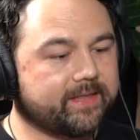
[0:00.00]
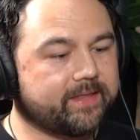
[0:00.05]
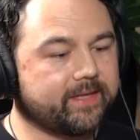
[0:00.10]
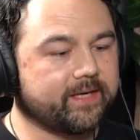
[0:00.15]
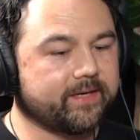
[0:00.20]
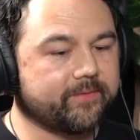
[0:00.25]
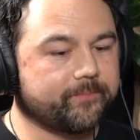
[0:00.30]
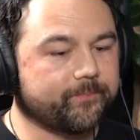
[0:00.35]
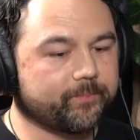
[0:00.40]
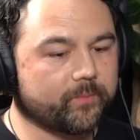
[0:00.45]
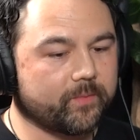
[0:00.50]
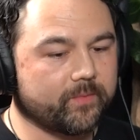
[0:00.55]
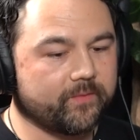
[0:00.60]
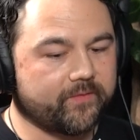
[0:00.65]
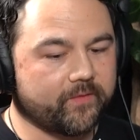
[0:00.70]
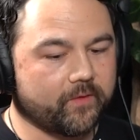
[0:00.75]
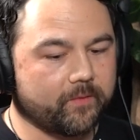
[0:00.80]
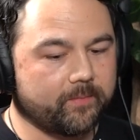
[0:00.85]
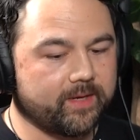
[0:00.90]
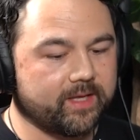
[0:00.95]
think
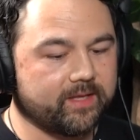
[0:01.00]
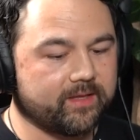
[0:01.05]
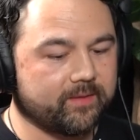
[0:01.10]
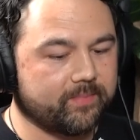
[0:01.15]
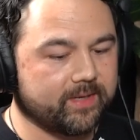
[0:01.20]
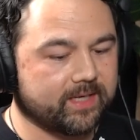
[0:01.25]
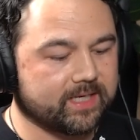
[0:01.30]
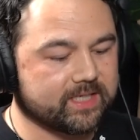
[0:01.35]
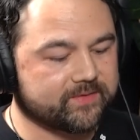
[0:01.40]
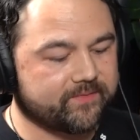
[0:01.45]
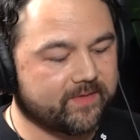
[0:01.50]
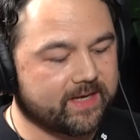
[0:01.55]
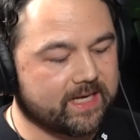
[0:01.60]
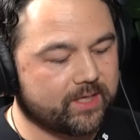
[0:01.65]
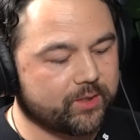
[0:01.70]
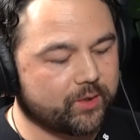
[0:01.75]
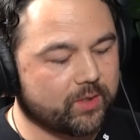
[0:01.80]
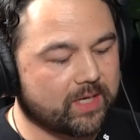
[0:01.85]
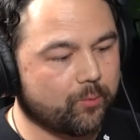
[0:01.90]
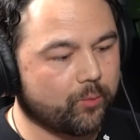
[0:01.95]
for me, the biggest
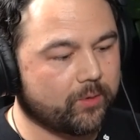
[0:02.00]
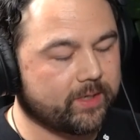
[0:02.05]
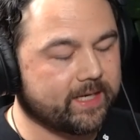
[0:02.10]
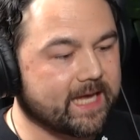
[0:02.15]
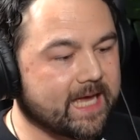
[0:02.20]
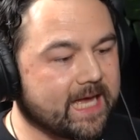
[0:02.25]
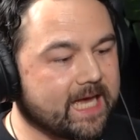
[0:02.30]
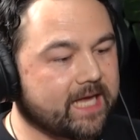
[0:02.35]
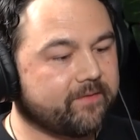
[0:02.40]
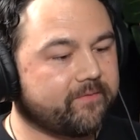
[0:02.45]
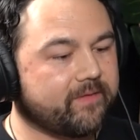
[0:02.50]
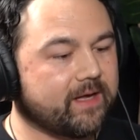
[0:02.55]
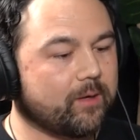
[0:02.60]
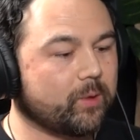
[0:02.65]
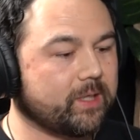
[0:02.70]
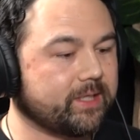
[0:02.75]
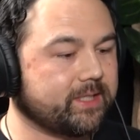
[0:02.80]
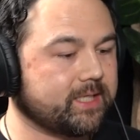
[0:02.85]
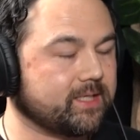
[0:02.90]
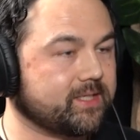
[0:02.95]
value I would have had if I
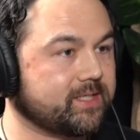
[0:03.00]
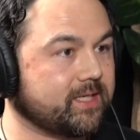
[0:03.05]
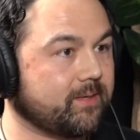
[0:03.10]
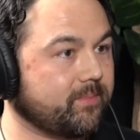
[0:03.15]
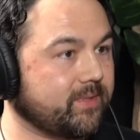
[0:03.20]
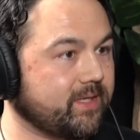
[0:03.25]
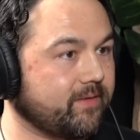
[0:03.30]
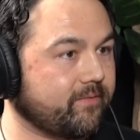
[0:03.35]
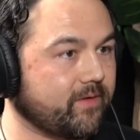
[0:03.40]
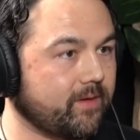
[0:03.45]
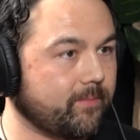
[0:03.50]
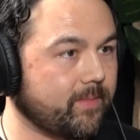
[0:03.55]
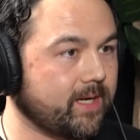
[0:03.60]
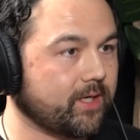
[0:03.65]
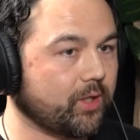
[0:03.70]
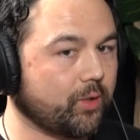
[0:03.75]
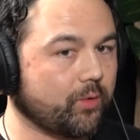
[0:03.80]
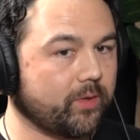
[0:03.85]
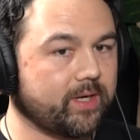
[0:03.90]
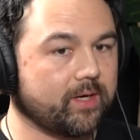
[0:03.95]
would have done something different in
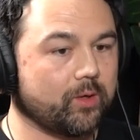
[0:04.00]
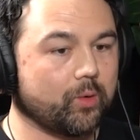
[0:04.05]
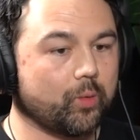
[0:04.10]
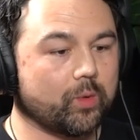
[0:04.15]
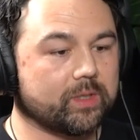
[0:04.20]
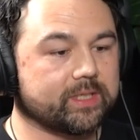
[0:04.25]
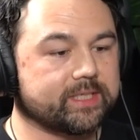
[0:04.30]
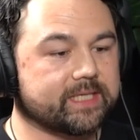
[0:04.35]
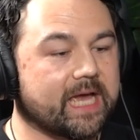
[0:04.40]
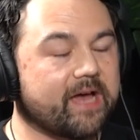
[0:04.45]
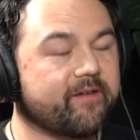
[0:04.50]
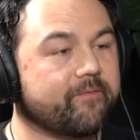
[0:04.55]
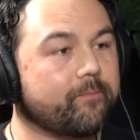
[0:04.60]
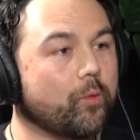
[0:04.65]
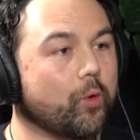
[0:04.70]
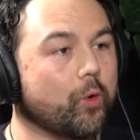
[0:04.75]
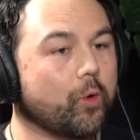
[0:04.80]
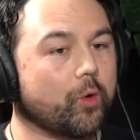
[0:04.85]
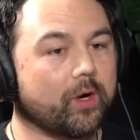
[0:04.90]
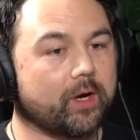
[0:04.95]
my career was have
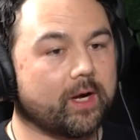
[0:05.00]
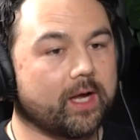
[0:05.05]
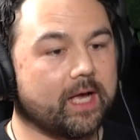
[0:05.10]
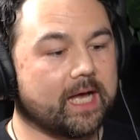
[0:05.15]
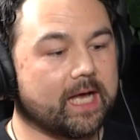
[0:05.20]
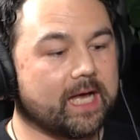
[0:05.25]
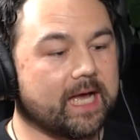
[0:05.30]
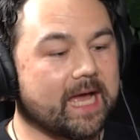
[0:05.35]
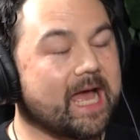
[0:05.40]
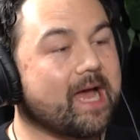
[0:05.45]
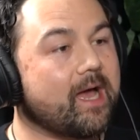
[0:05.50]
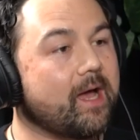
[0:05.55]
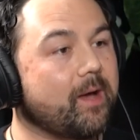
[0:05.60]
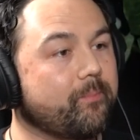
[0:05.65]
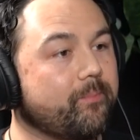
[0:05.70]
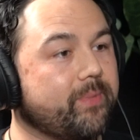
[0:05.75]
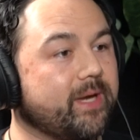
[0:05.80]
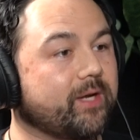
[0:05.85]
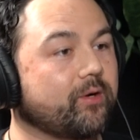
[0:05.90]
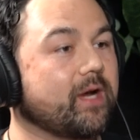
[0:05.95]
more
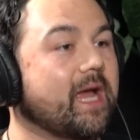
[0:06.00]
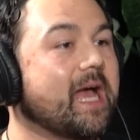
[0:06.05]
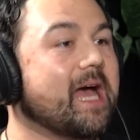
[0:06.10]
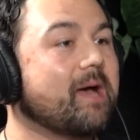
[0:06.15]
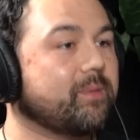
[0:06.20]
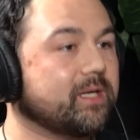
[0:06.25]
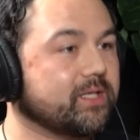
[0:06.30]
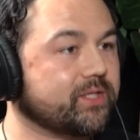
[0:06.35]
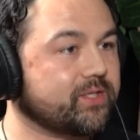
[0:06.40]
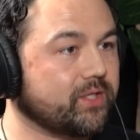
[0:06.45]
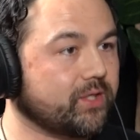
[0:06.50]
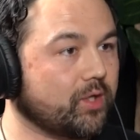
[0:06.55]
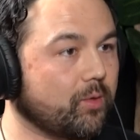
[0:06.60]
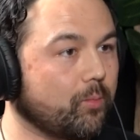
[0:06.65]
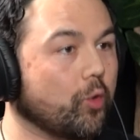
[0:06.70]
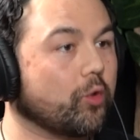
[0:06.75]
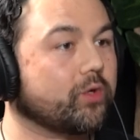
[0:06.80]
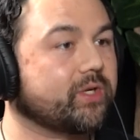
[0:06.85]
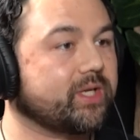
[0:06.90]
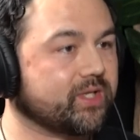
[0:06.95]
better habits,
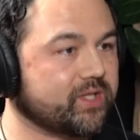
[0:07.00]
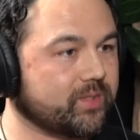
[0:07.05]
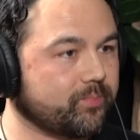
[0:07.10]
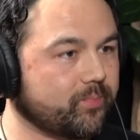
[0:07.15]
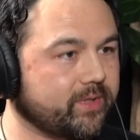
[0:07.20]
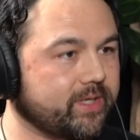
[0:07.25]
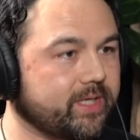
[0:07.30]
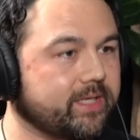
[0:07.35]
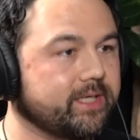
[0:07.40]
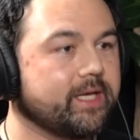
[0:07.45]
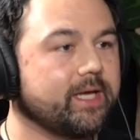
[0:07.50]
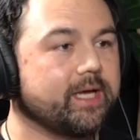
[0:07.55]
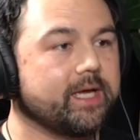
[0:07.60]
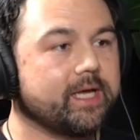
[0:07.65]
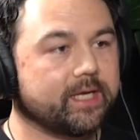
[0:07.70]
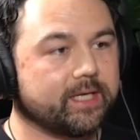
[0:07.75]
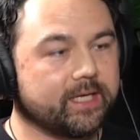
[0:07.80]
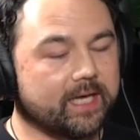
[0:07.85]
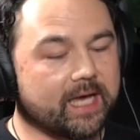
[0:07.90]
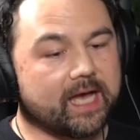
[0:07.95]
more better discipline. Habits.
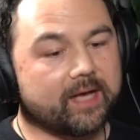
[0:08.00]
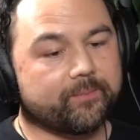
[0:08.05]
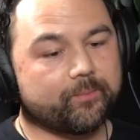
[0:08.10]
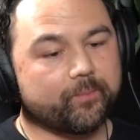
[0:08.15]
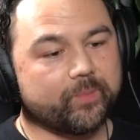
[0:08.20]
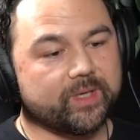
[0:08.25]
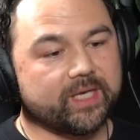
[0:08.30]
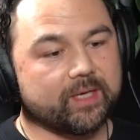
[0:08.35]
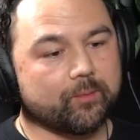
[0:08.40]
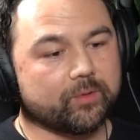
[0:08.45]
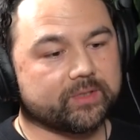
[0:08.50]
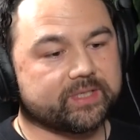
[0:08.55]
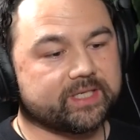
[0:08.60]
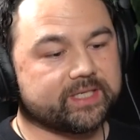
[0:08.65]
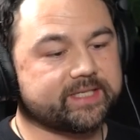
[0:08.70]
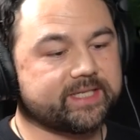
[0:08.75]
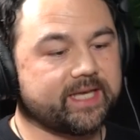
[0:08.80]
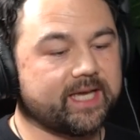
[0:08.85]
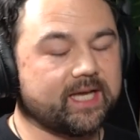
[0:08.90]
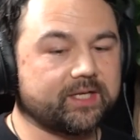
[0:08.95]
Yeah, be able to
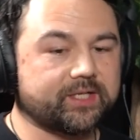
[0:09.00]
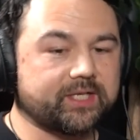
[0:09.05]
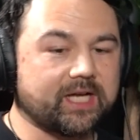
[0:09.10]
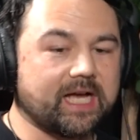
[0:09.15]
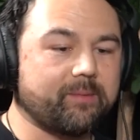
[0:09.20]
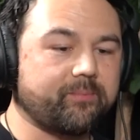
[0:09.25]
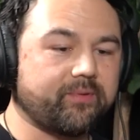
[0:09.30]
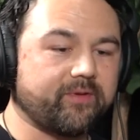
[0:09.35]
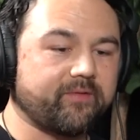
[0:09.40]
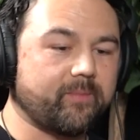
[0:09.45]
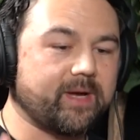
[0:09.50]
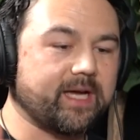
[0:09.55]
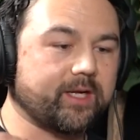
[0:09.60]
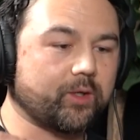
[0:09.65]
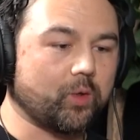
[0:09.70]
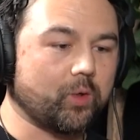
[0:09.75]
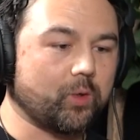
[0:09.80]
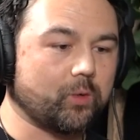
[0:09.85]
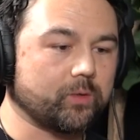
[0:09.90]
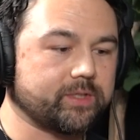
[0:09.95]
stay on top of my
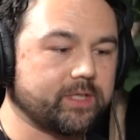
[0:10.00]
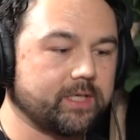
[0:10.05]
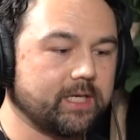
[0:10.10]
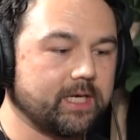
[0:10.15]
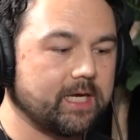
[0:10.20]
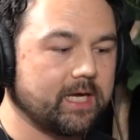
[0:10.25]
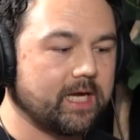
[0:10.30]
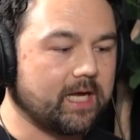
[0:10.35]
goals.